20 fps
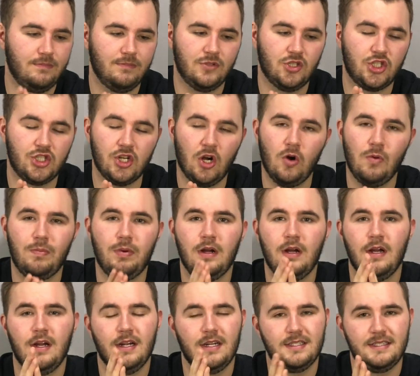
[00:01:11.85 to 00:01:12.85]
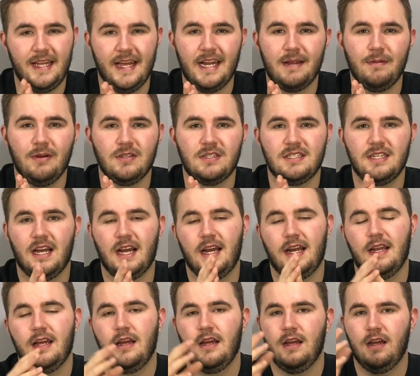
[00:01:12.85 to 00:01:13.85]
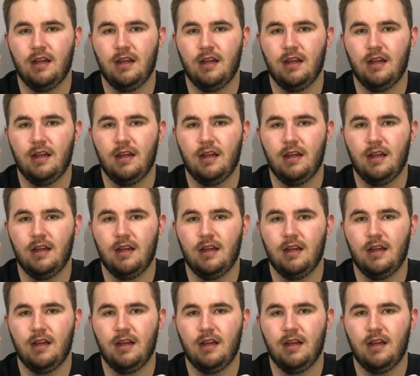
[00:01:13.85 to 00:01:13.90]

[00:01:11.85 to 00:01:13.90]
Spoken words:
soap, take them outside.